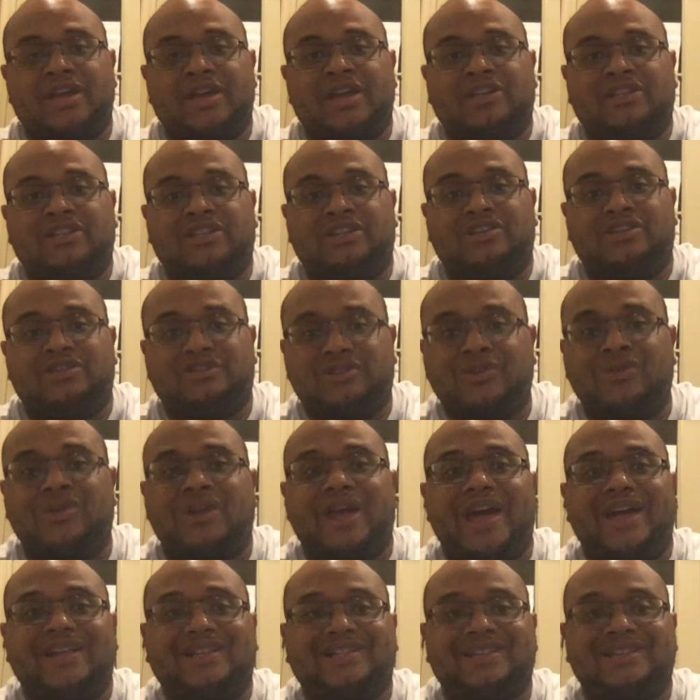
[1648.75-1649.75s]
to do
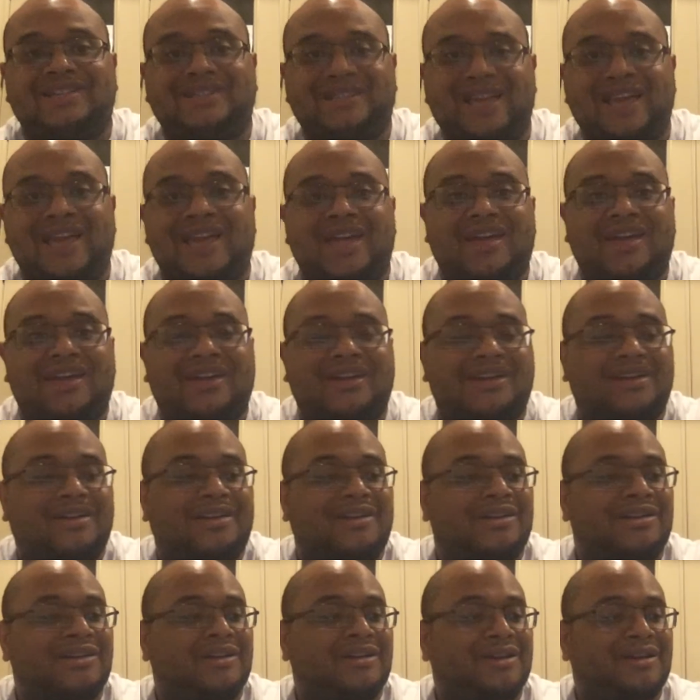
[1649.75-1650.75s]
that today,
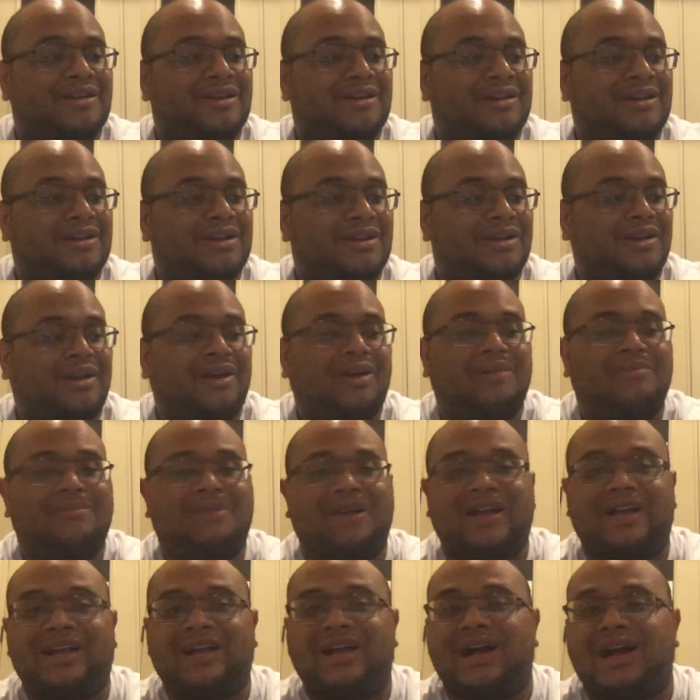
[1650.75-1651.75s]
oh my
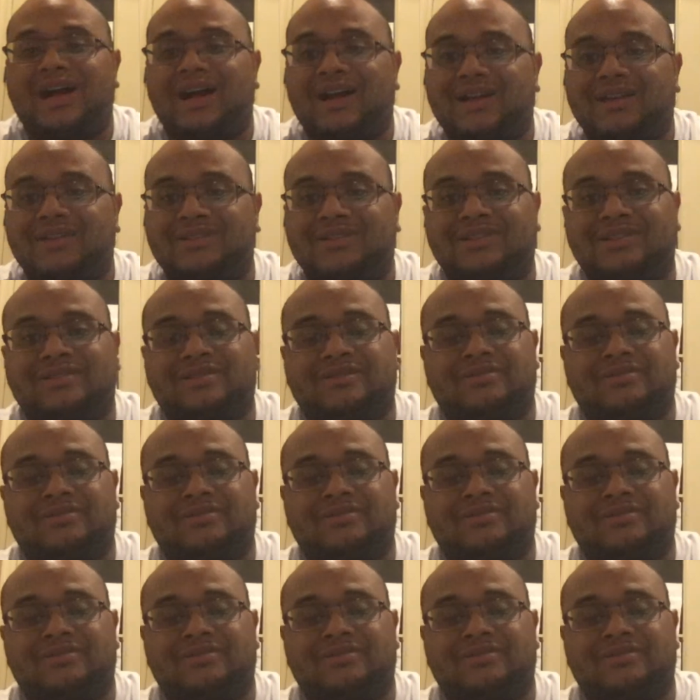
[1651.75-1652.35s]
gosh.